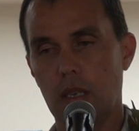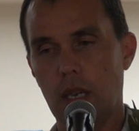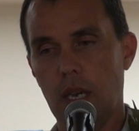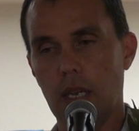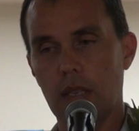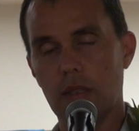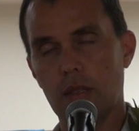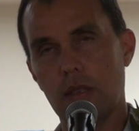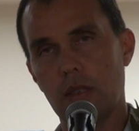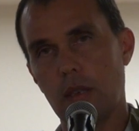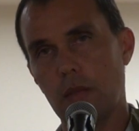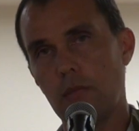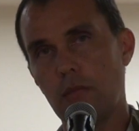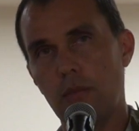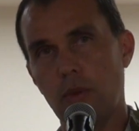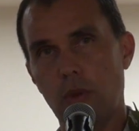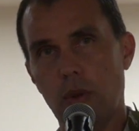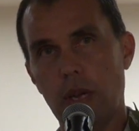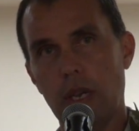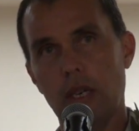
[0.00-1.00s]
at some
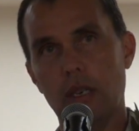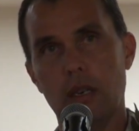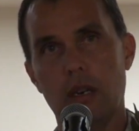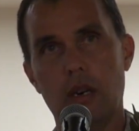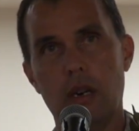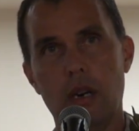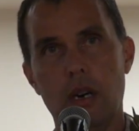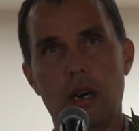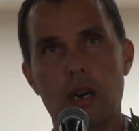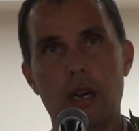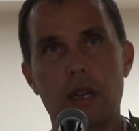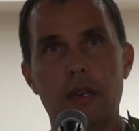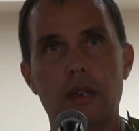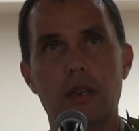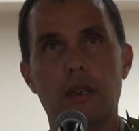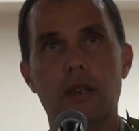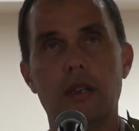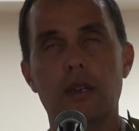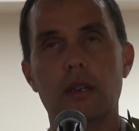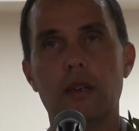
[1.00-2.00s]
point on
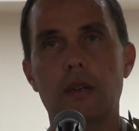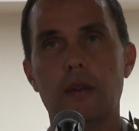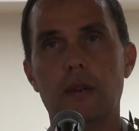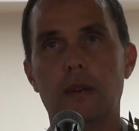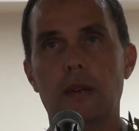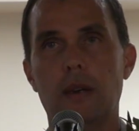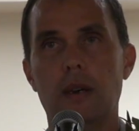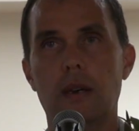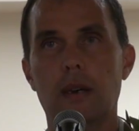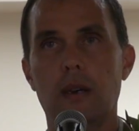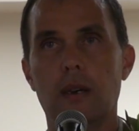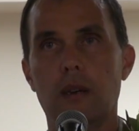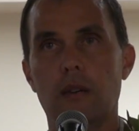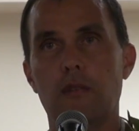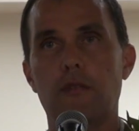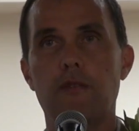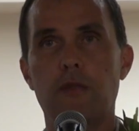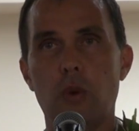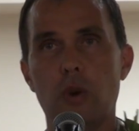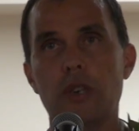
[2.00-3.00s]

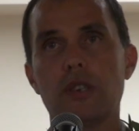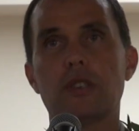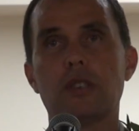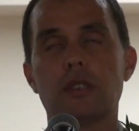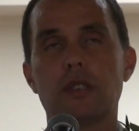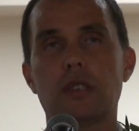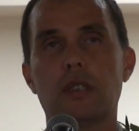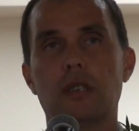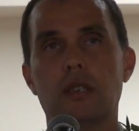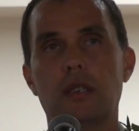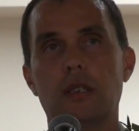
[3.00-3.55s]
force.